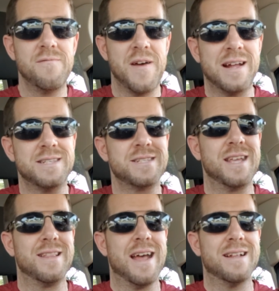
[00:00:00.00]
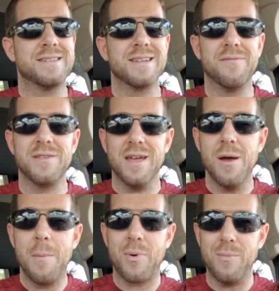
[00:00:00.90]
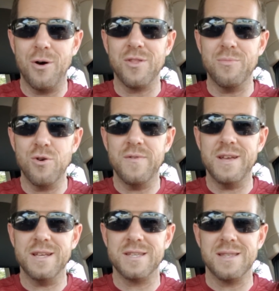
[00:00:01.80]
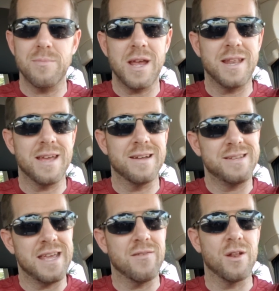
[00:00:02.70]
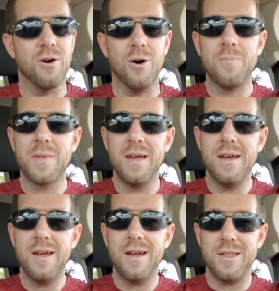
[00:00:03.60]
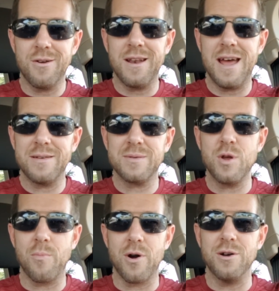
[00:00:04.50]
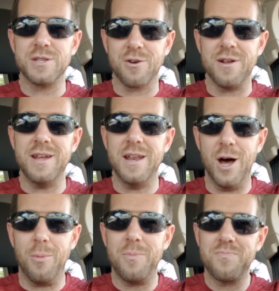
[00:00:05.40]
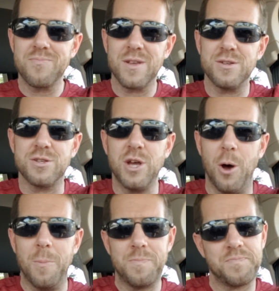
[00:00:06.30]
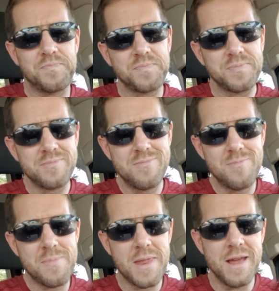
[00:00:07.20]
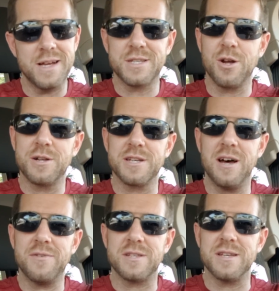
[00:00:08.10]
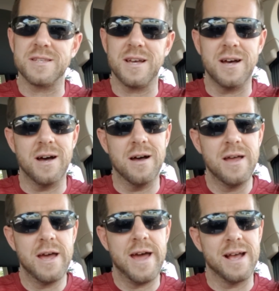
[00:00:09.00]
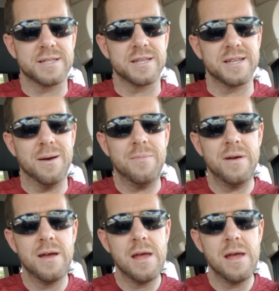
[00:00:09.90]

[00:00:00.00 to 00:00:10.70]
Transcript: fantasy land stuff they promote in the movies and the media and TV and all, you're going to have some of your bros that are going to need help. So he starts off, he says, hey SSM,